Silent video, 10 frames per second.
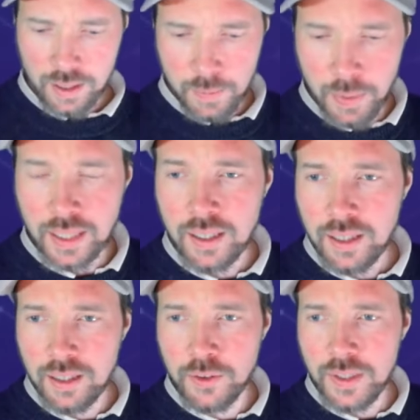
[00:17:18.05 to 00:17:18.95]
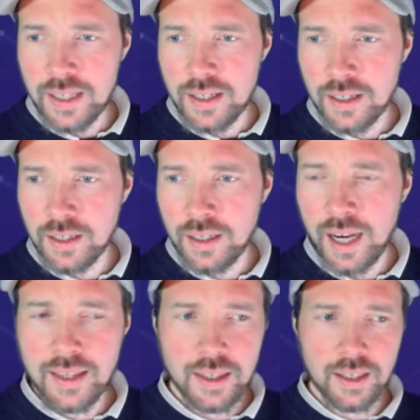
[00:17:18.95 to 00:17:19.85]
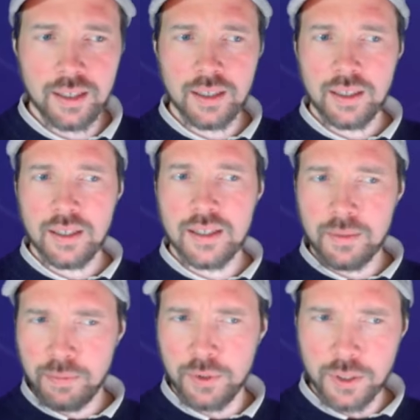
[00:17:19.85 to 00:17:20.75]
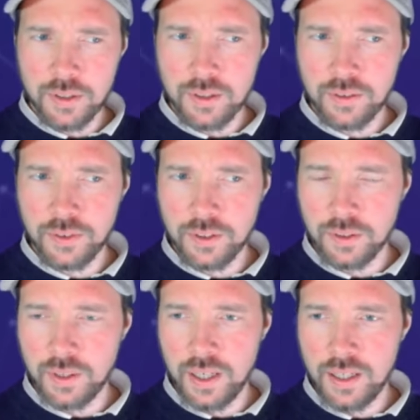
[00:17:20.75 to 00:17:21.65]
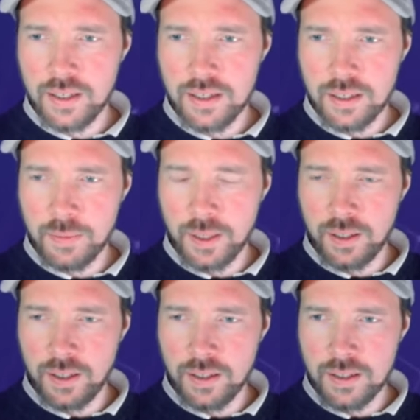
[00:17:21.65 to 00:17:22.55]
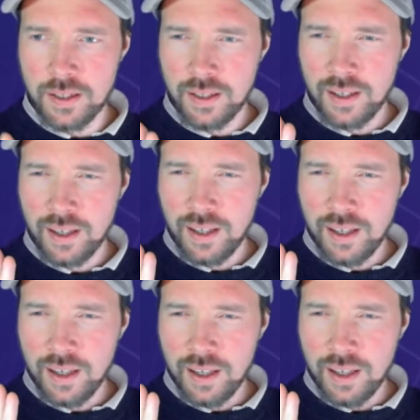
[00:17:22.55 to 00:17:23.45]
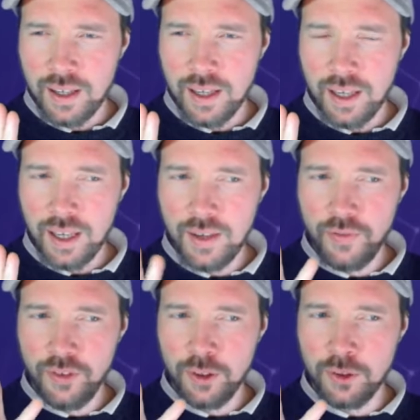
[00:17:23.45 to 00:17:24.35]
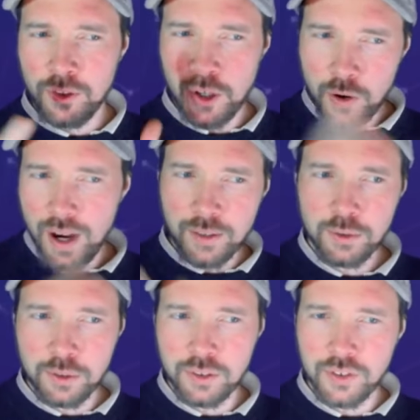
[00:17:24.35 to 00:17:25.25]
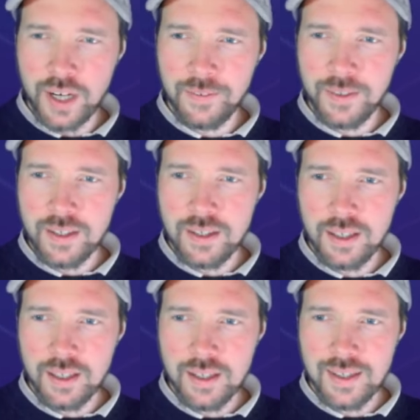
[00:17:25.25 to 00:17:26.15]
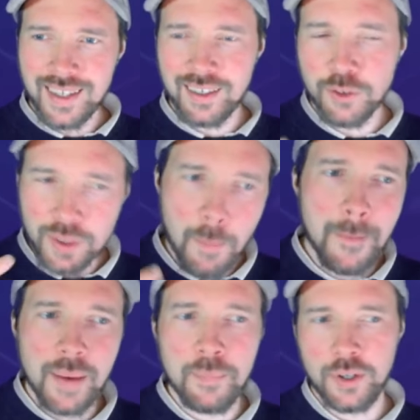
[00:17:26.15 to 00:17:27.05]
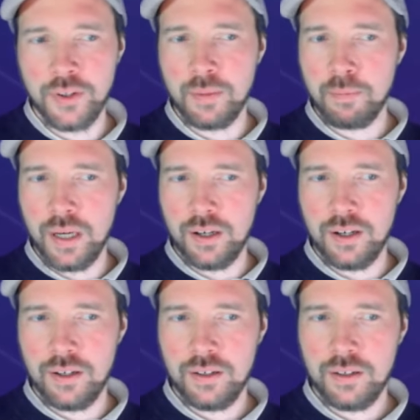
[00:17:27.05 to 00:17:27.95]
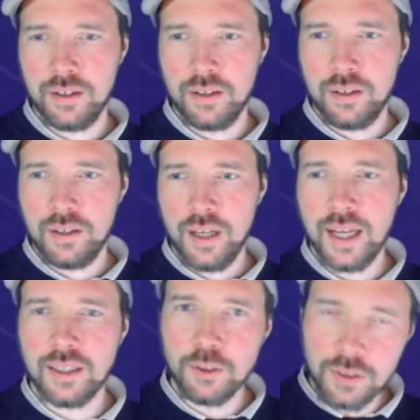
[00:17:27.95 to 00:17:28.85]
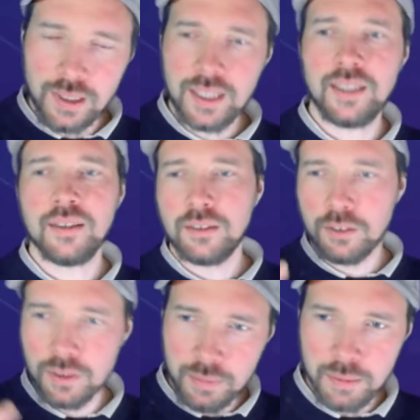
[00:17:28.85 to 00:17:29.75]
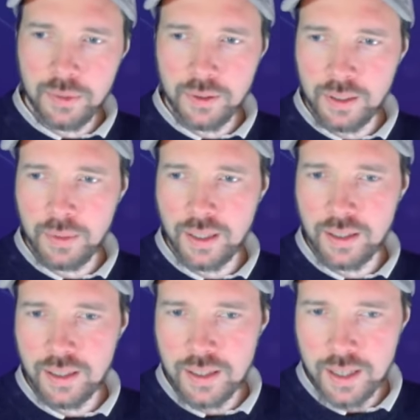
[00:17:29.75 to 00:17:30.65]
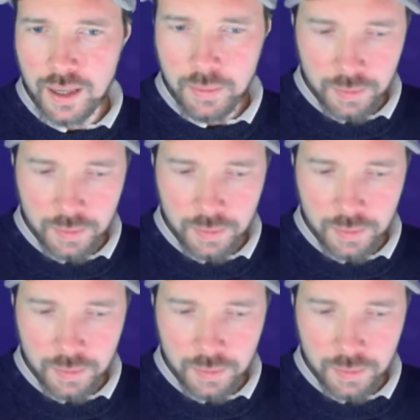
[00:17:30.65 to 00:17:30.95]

But the reason I think it's important for you guys is because if you know how to derive these things, then you remember them better. And you need to remember them at the exam.